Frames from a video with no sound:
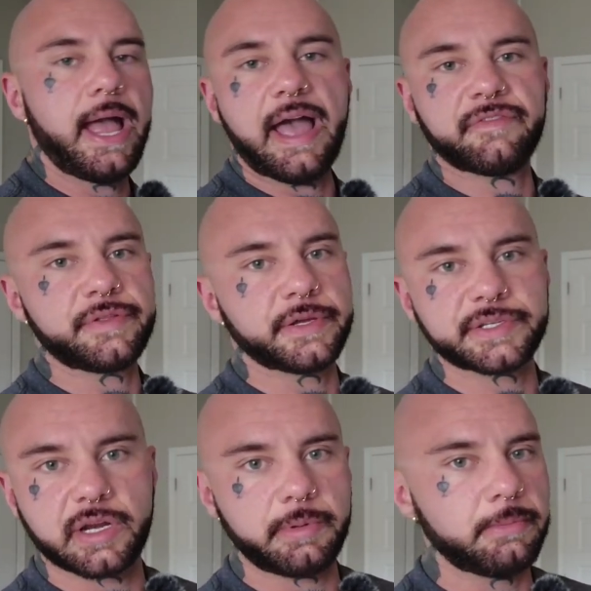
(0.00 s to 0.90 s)

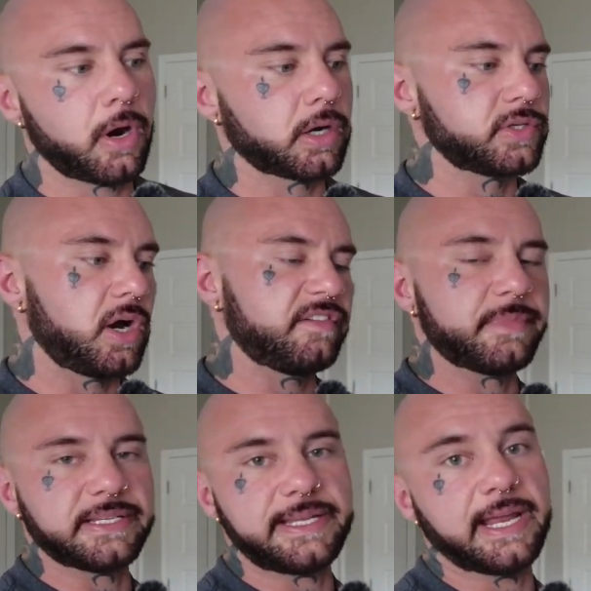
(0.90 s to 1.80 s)
everything's going to be marked off,
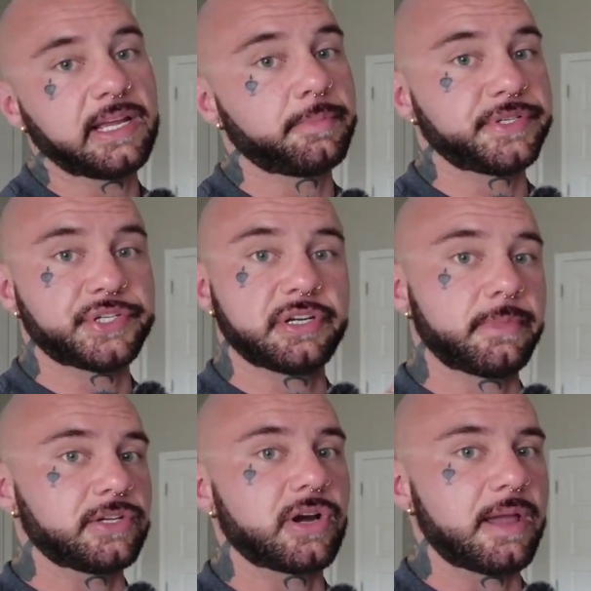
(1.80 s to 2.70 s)
my standing position,
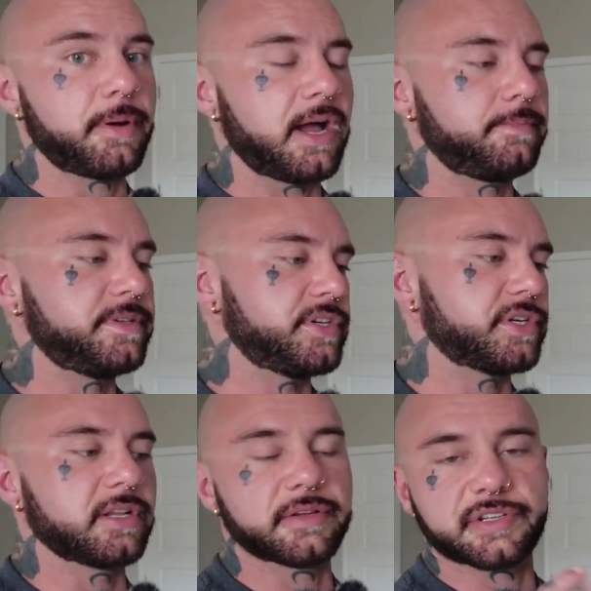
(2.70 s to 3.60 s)
my tripod
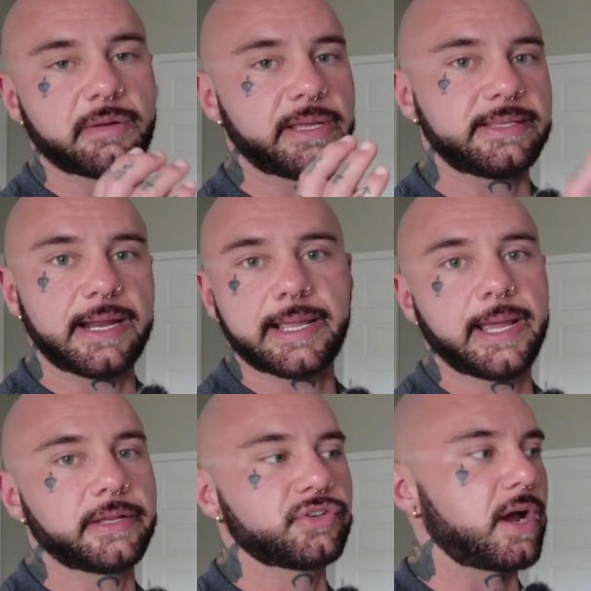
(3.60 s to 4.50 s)
position. There's going to be a
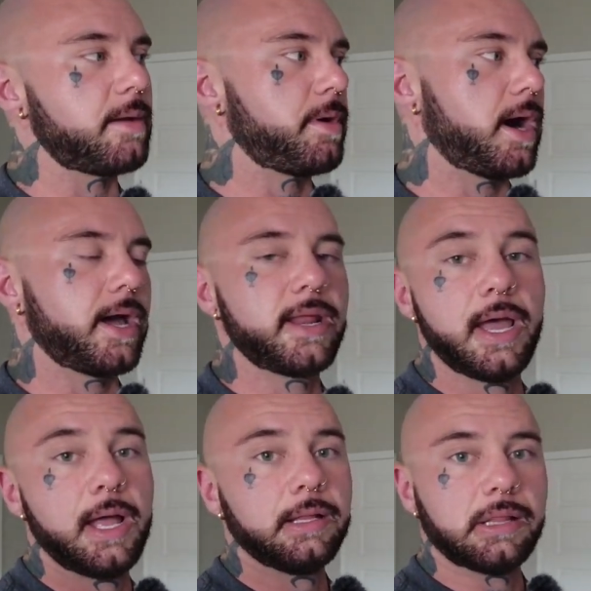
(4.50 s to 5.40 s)
dedicated tripod,
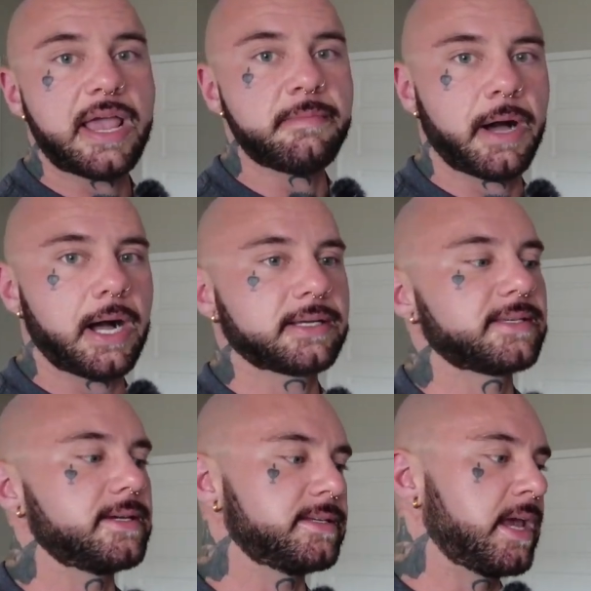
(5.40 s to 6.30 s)
light
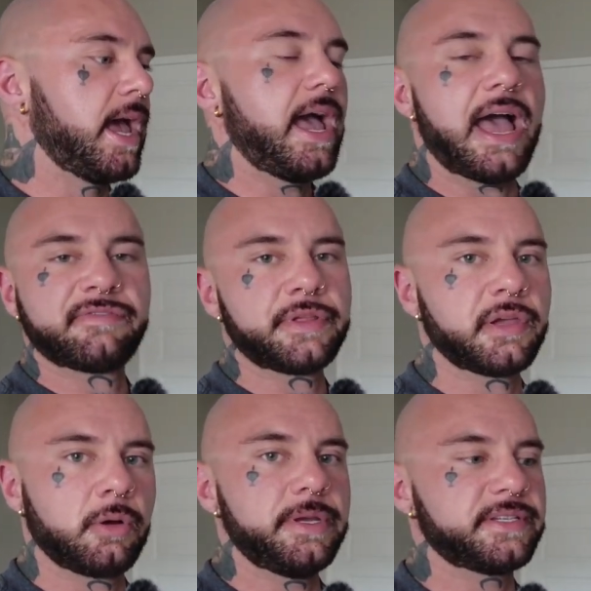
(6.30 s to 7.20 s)
boxes.
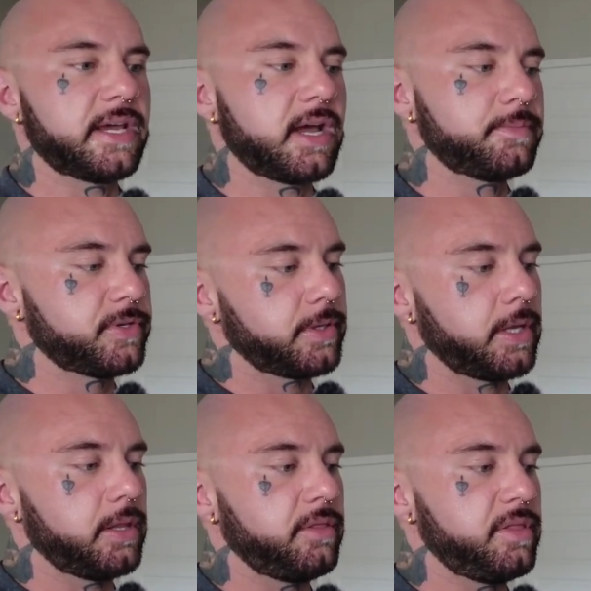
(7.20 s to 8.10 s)
Everything will be set up so
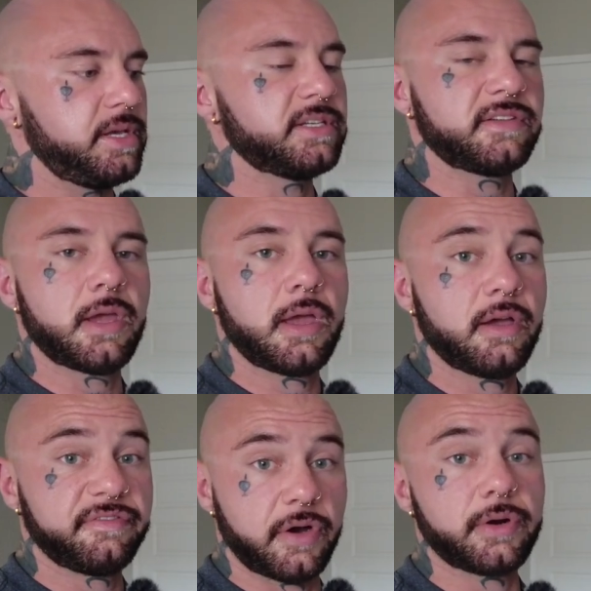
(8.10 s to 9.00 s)
that these
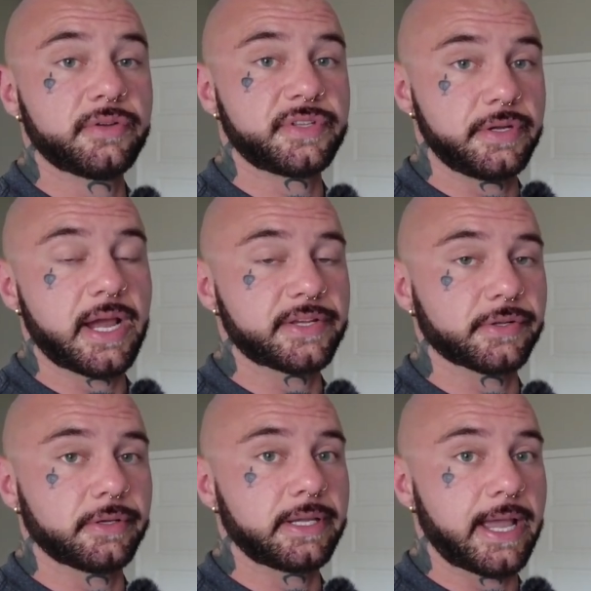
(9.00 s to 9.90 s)
photos that you guys are
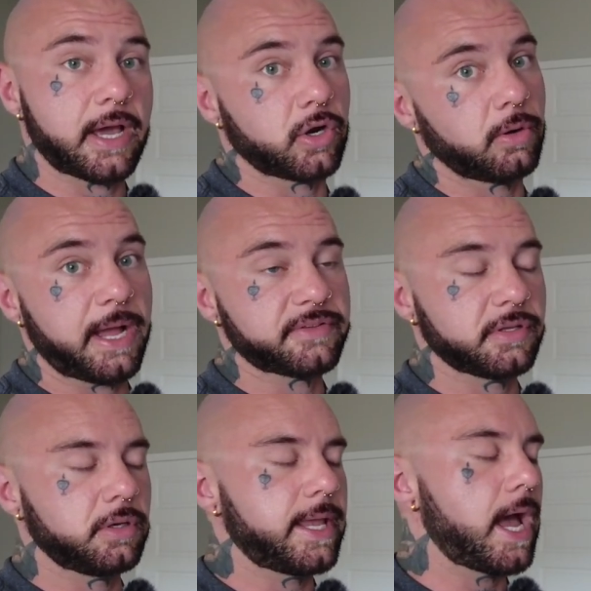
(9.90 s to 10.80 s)
looking at or about to
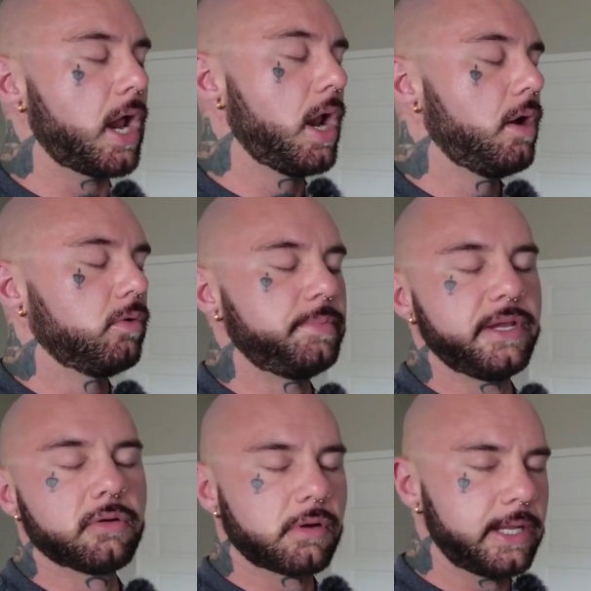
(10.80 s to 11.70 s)
look at will be
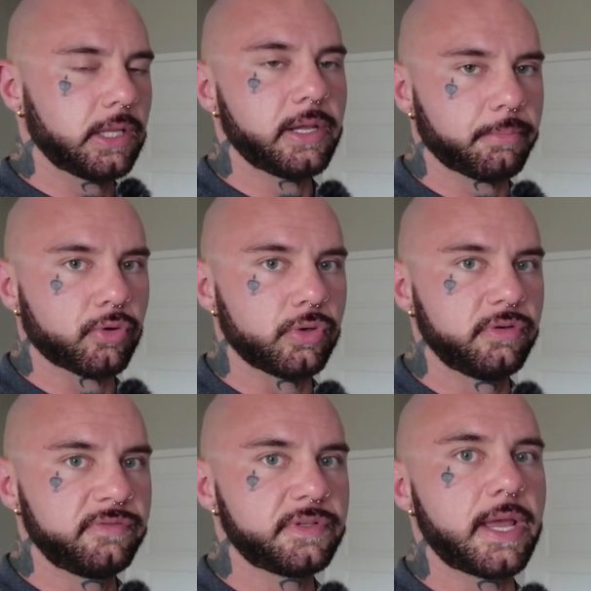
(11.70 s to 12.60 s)
greatly
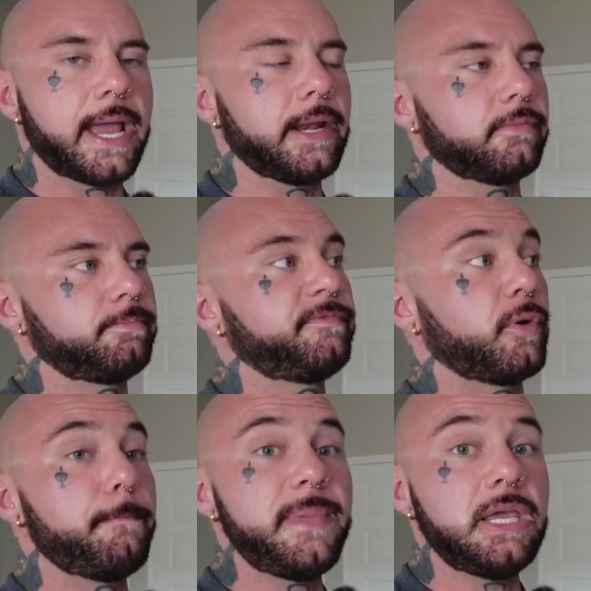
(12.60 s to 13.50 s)
improved. And for
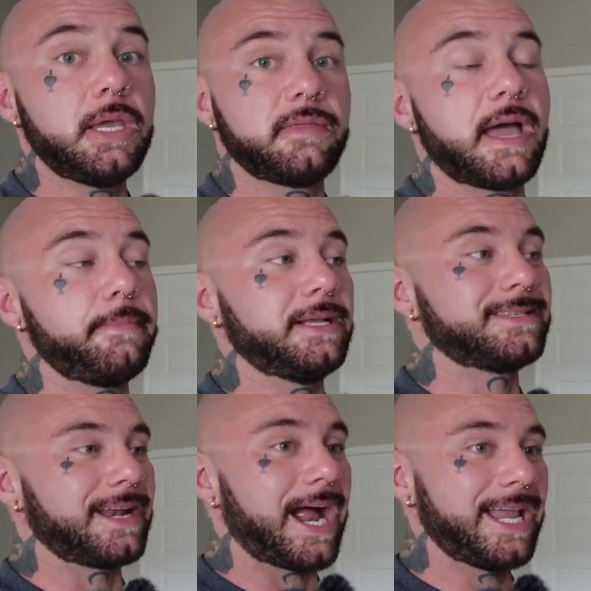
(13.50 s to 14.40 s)
me, that means
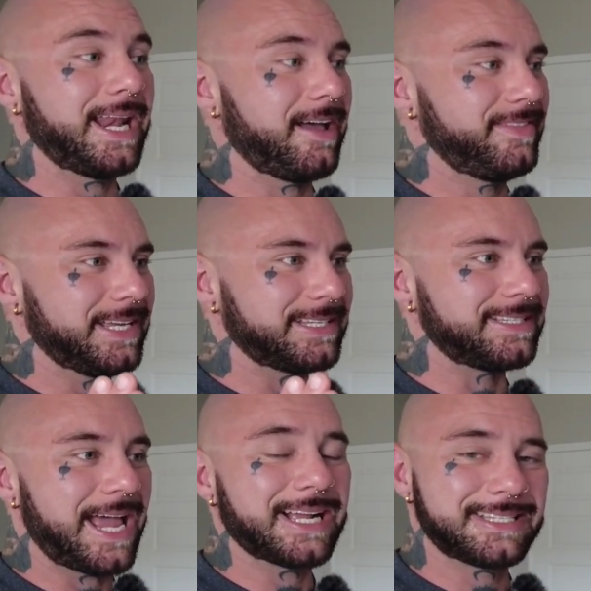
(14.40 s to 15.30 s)
that I can have the
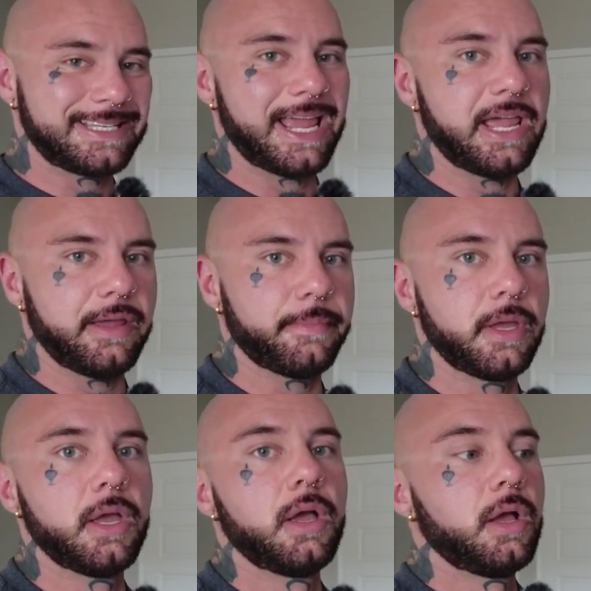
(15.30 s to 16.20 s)
exact same
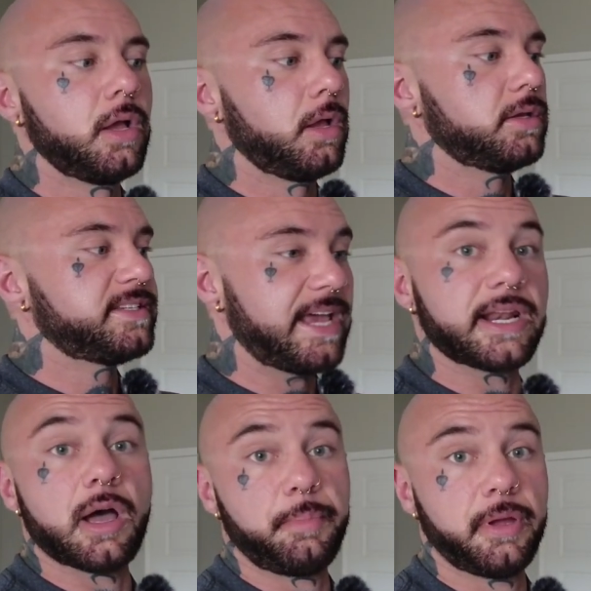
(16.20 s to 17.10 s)

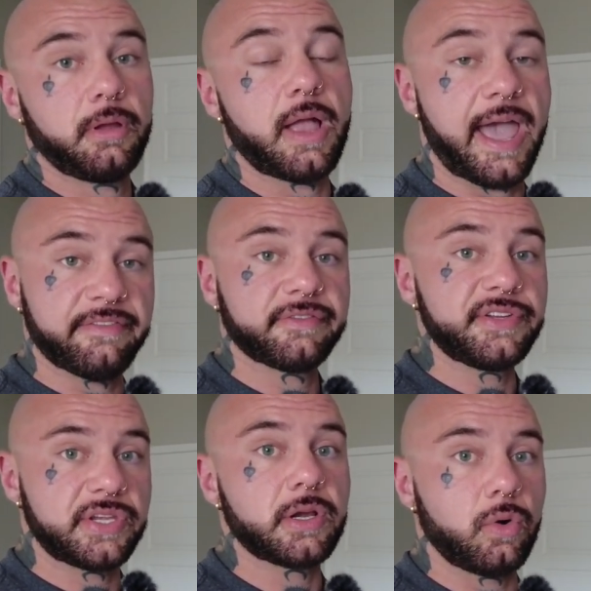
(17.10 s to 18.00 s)
setup every
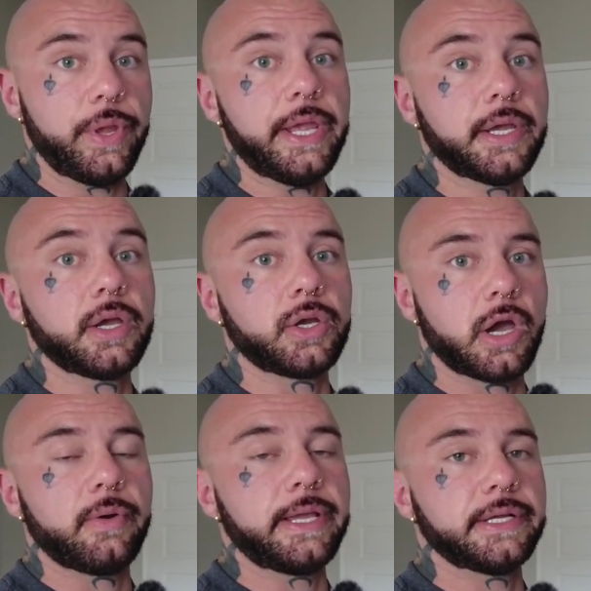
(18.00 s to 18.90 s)
single week
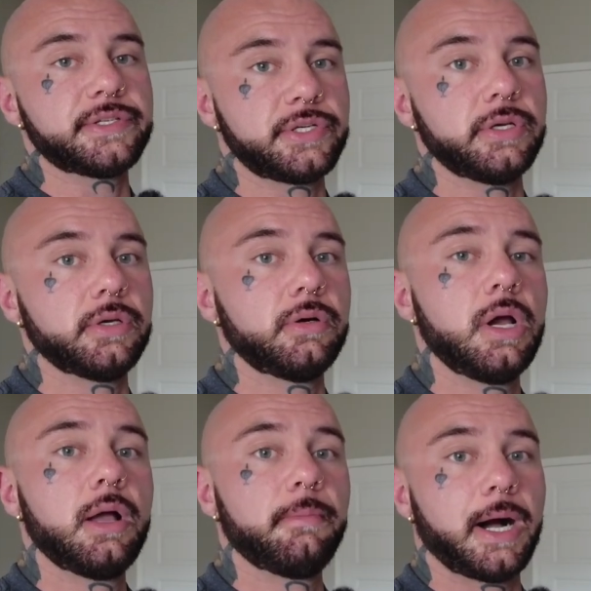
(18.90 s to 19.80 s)
going into
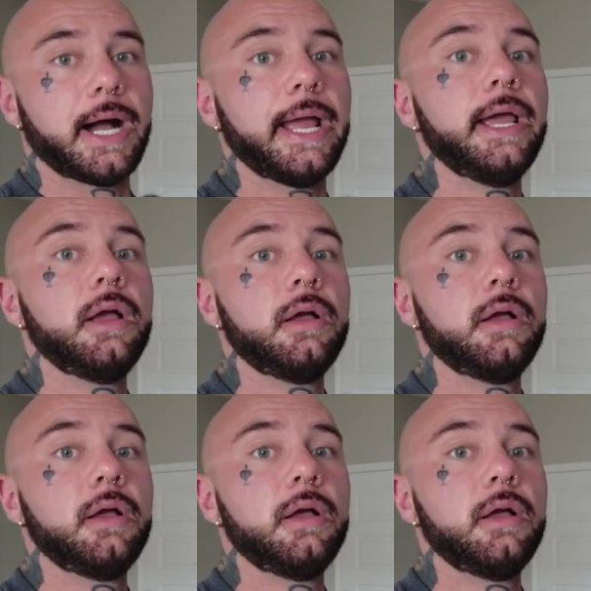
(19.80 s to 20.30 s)
my